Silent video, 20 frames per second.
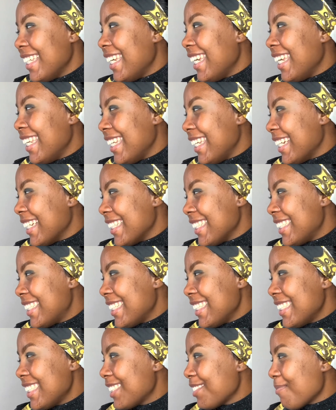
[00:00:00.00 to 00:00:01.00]
idiot,
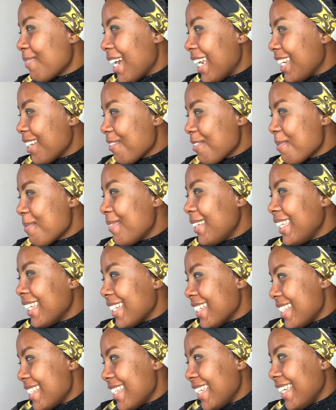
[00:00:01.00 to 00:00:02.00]
smiling from
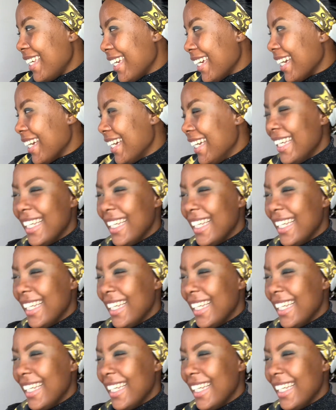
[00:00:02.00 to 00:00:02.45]
ear to ear.